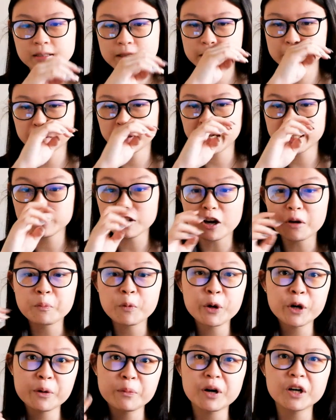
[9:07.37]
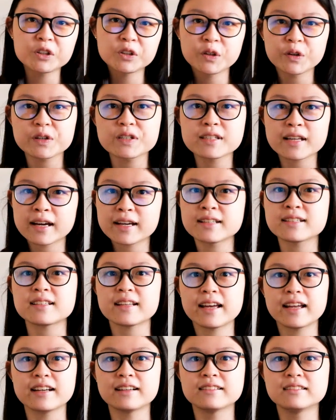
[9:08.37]
So I talk more about hook size
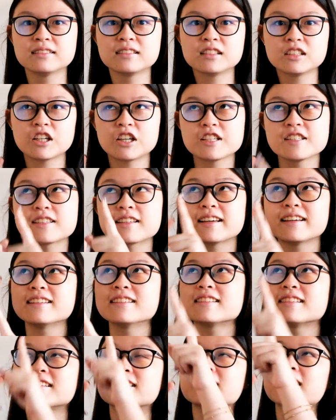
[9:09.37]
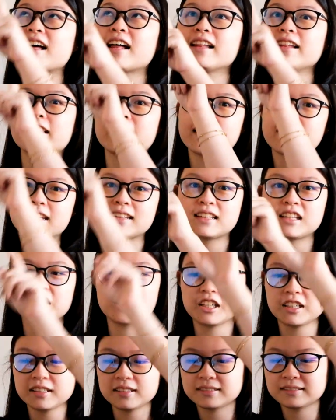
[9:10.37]
and yarn size. I'll link it
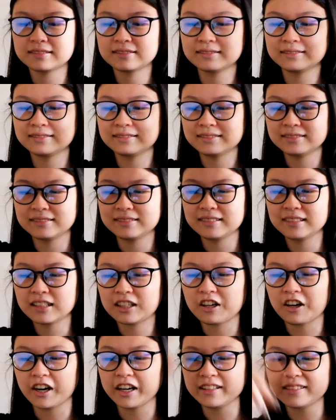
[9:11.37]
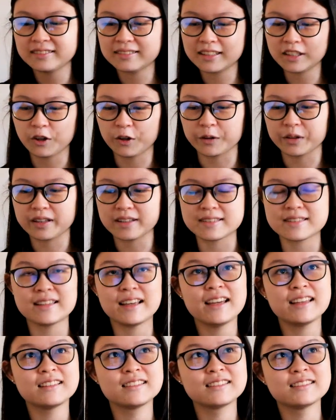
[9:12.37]
here. The card. Oh, this
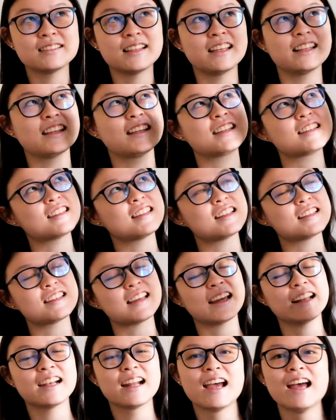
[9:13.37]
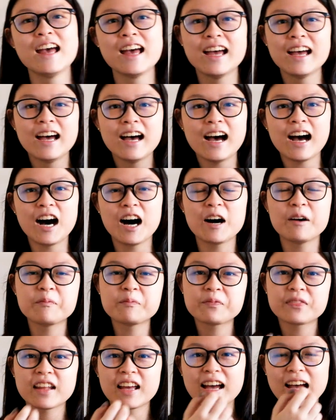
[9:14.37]
side. I think it's this side.